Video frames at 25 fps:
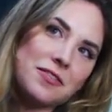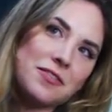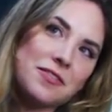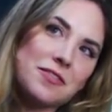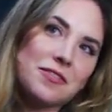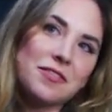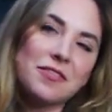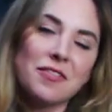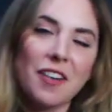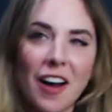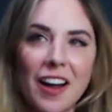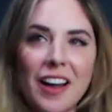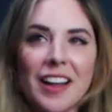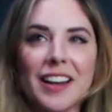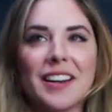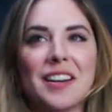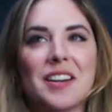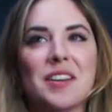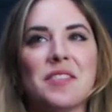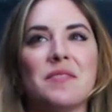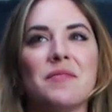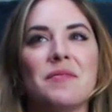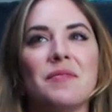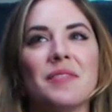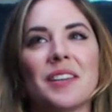
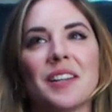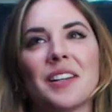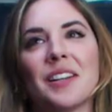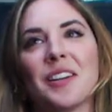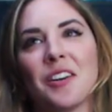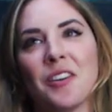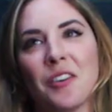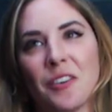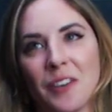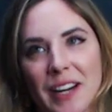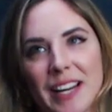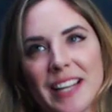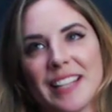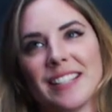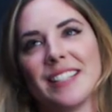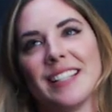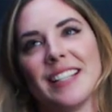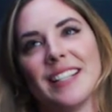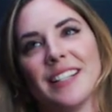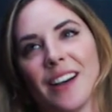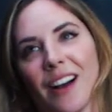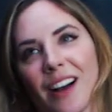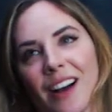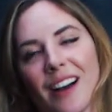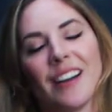fun, crazy
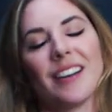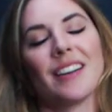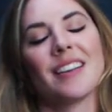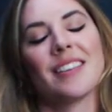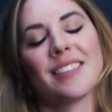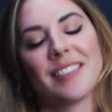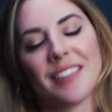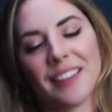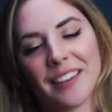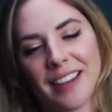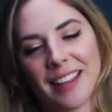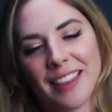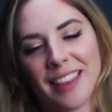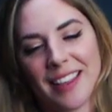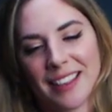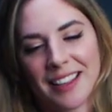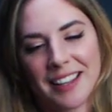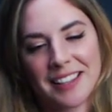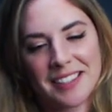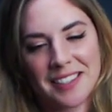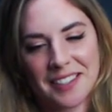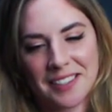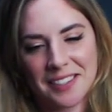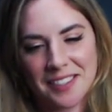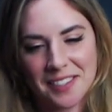dog. So I think
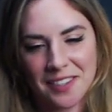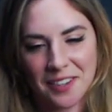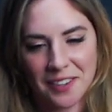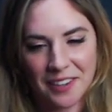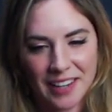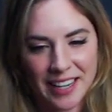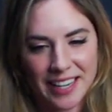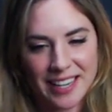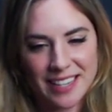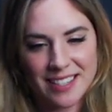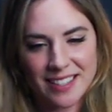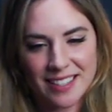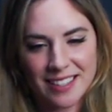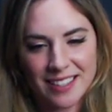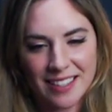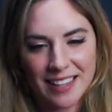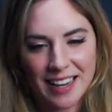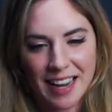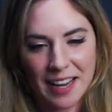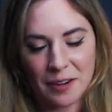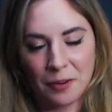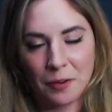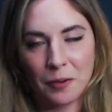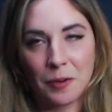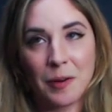that sounds great.
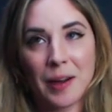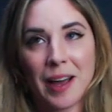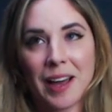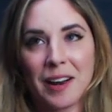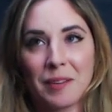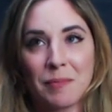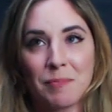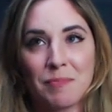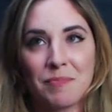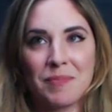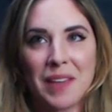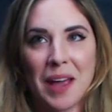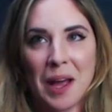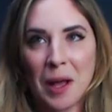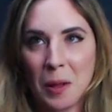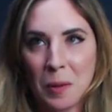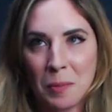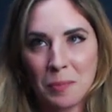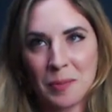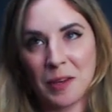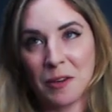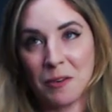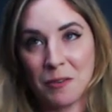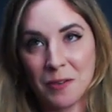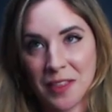I don't know how to help
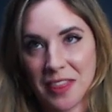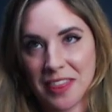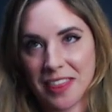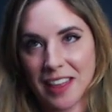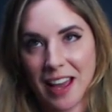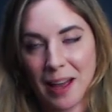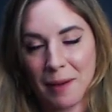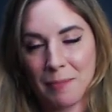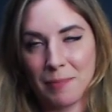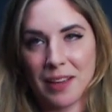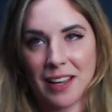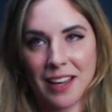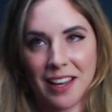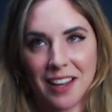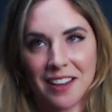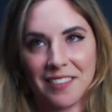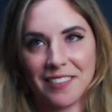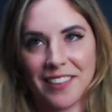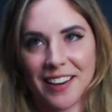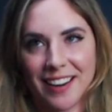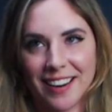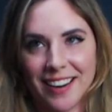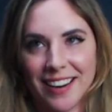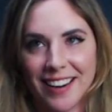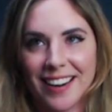you with that
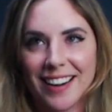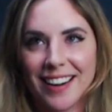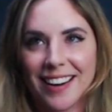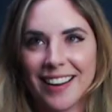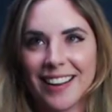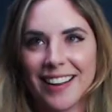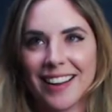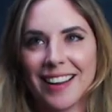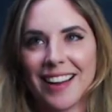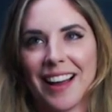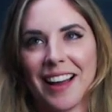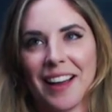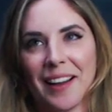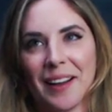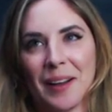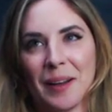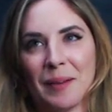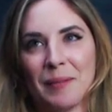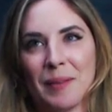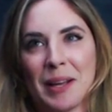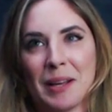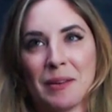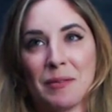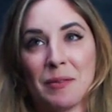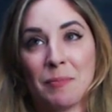behavior.
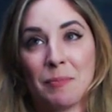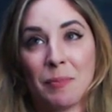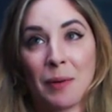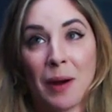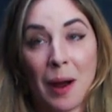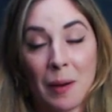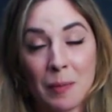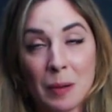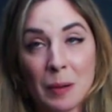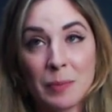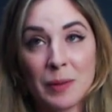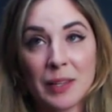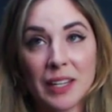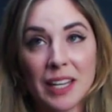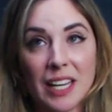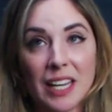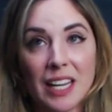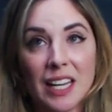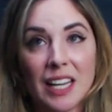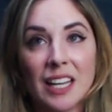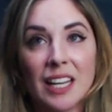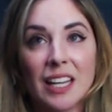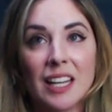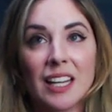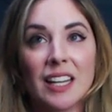I would
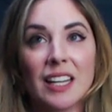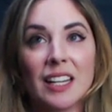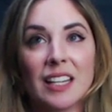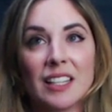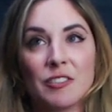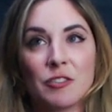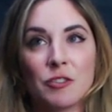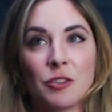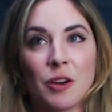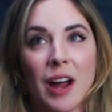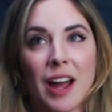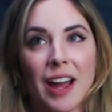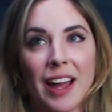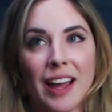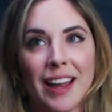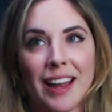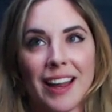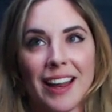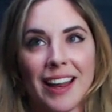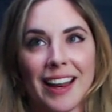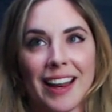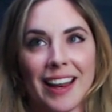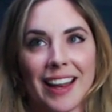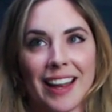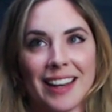probably
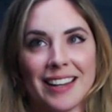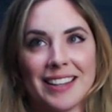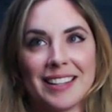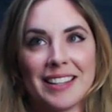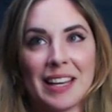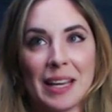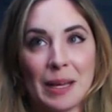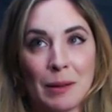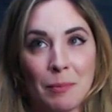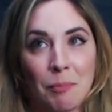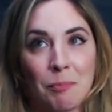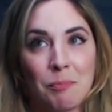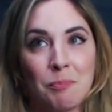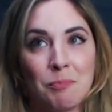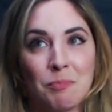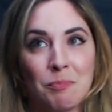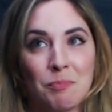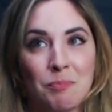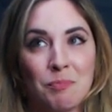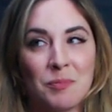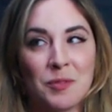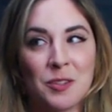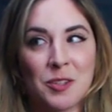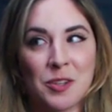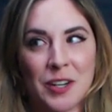try and keep
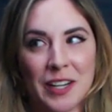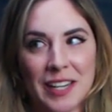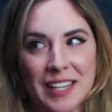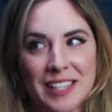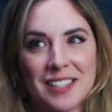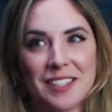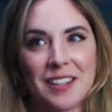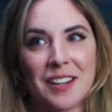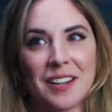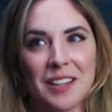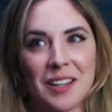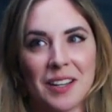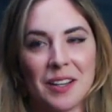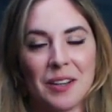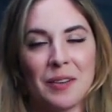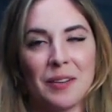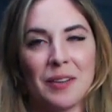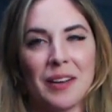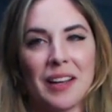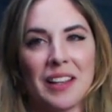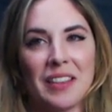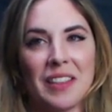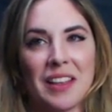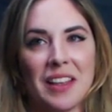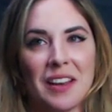treats on you,
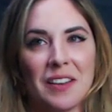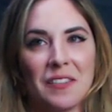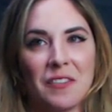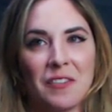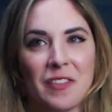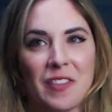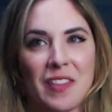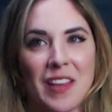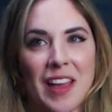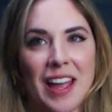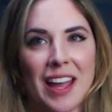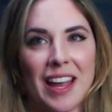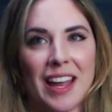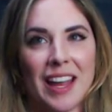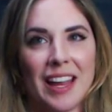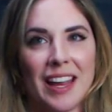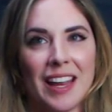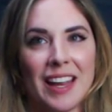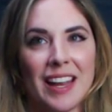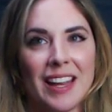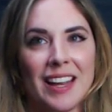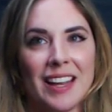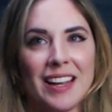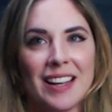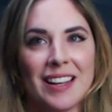and if
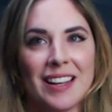they